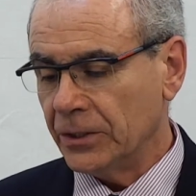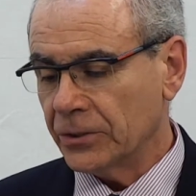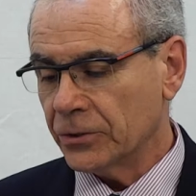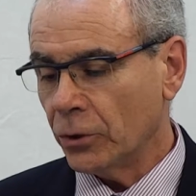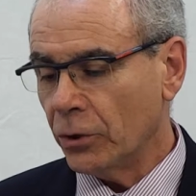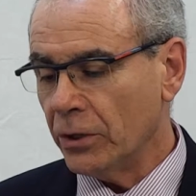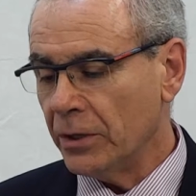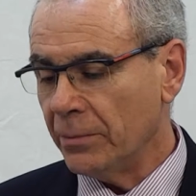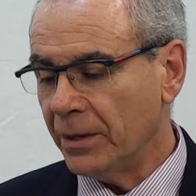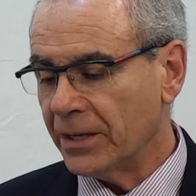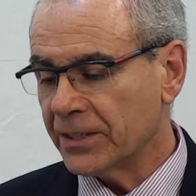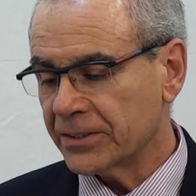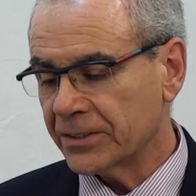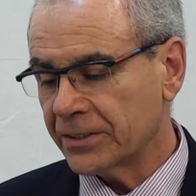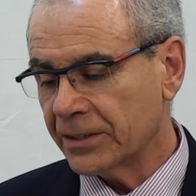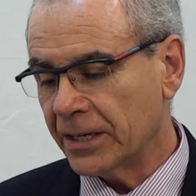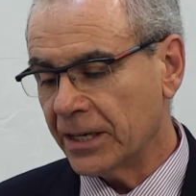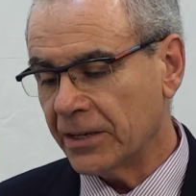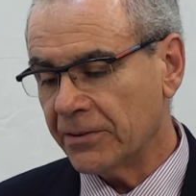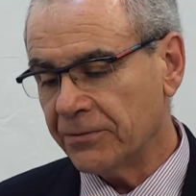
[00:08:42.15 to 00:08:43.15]
So he
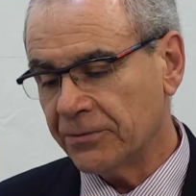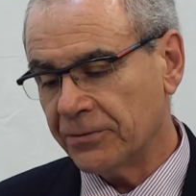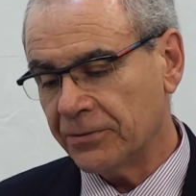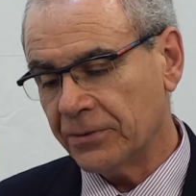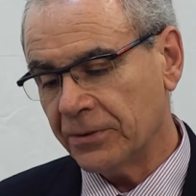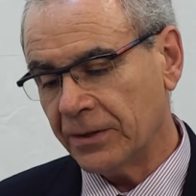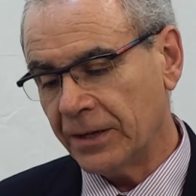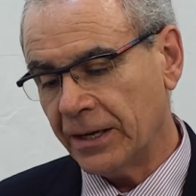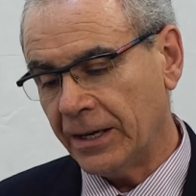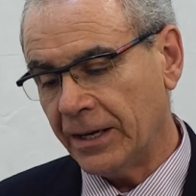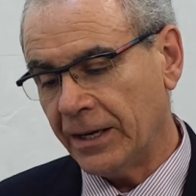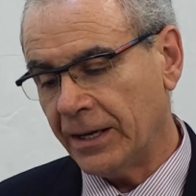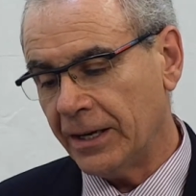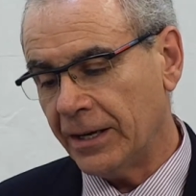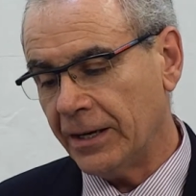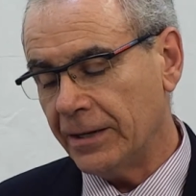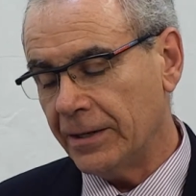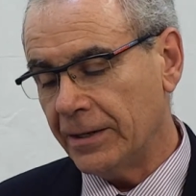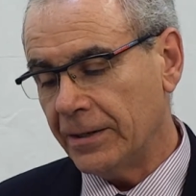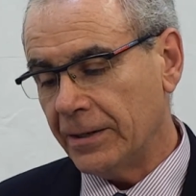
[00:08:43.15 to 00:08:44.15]
must give
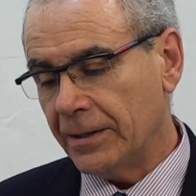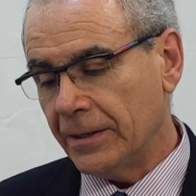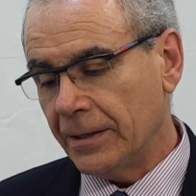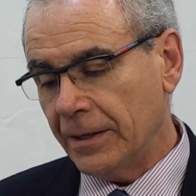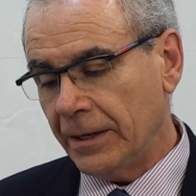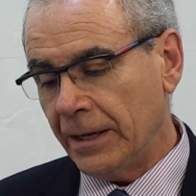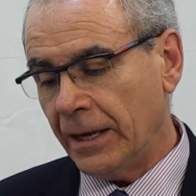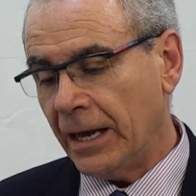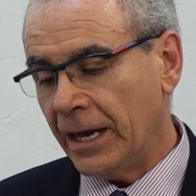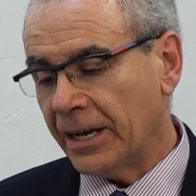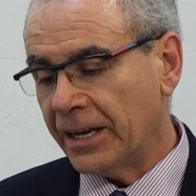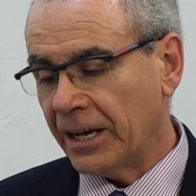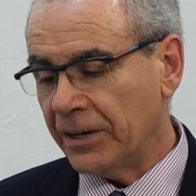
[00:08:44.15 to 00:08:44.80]
a